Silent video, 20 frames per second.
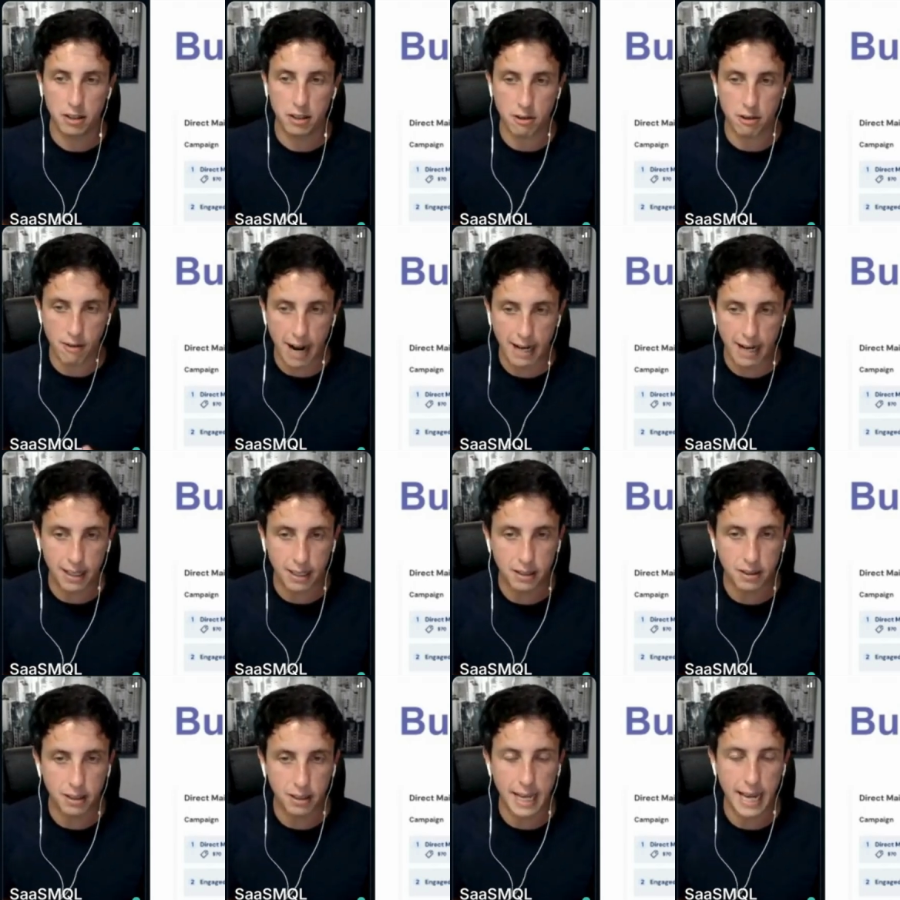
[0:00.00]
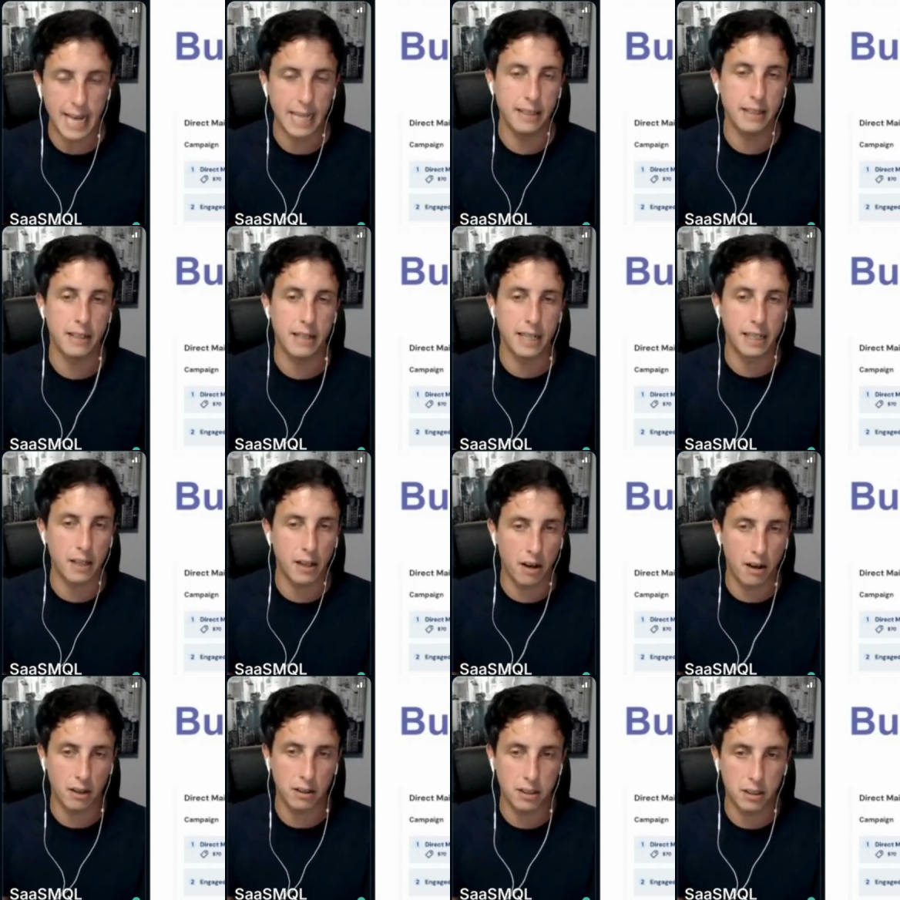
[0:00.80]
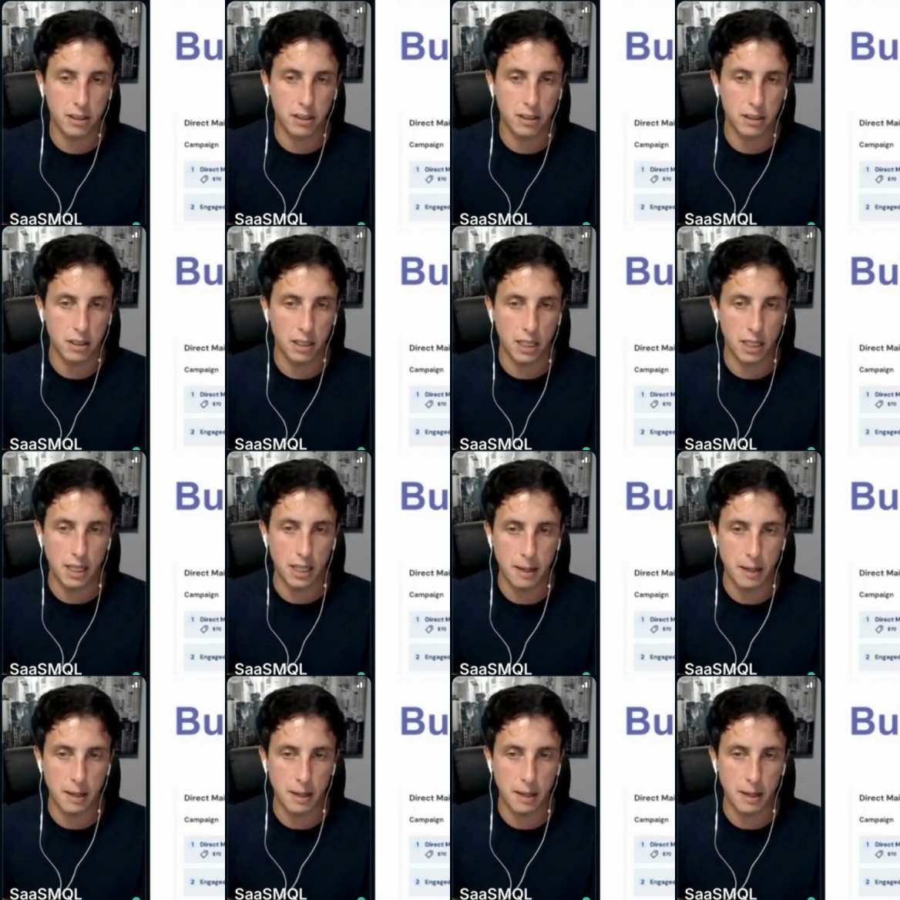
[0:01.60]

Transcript: running together across